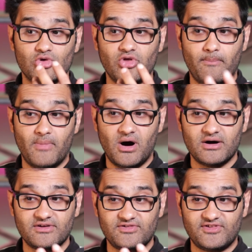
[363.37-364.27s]
or the
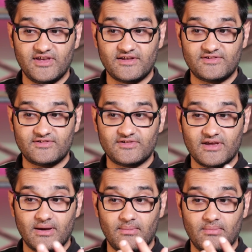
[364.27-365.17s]
Mark 6,
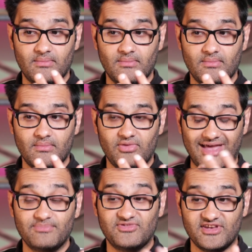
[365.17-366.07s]
the
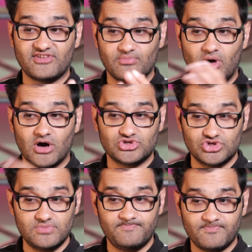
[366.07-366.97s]
M6 Mark
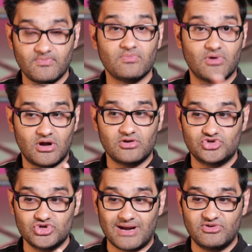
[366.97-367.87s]
II, on
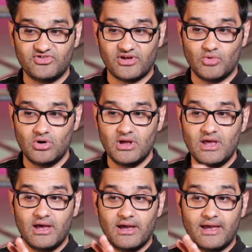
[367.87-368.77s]
2 cameras or more.
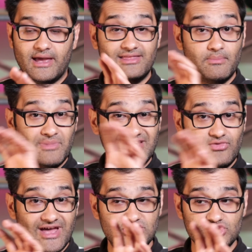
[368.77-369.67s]
In the
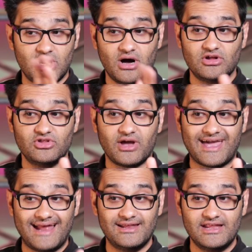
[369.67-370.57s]
mid-range, you've got the
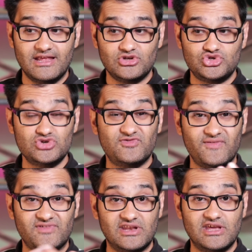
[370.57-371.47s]
Canon
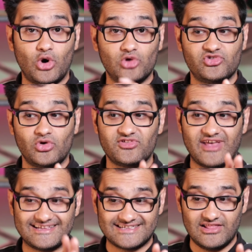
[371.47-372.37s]
250D, also known as the
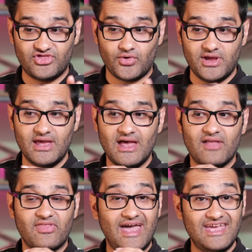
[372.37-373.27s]
SL3,
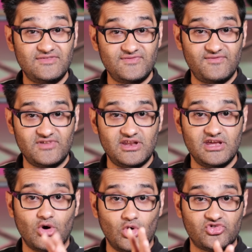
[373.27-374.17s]
the
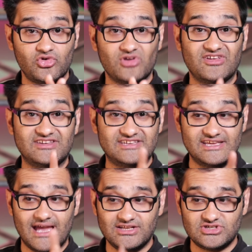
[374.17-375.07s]
850D, also known as a
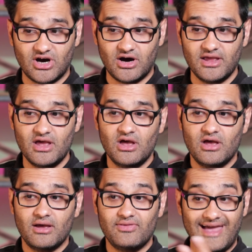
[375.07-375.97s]
T8i,
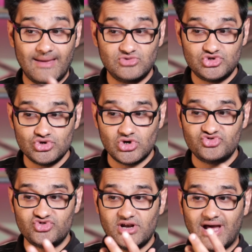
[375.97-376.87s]
the
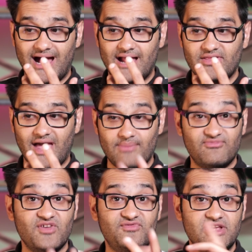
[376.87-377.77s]
M200 and the
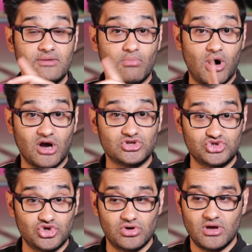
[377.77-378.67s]
M50 Mark
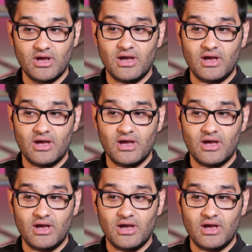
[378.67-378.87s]
II.